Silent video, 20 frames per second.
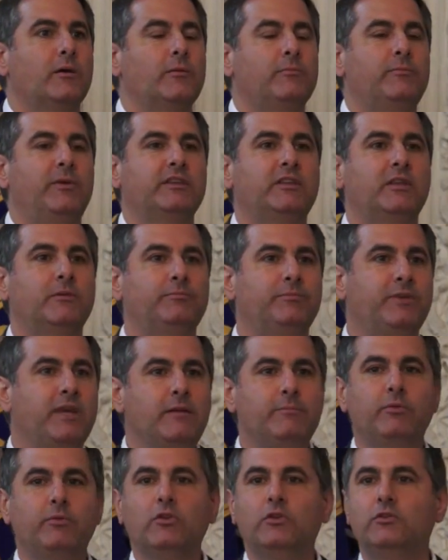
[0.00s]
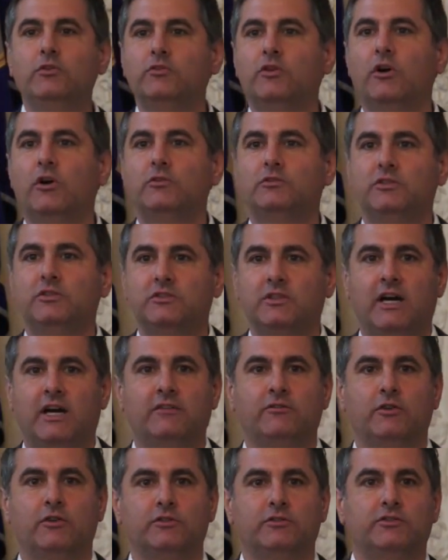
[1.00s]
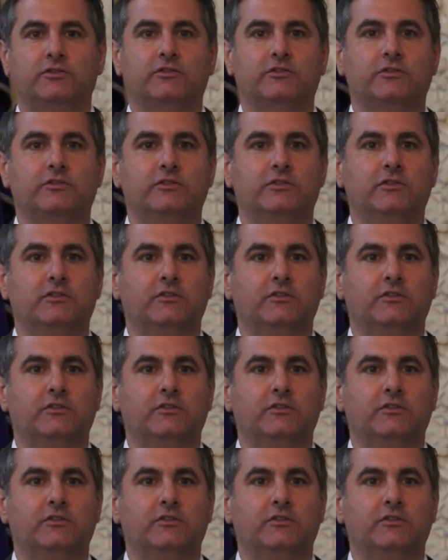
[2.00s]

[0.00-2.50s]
But the people who go to Davos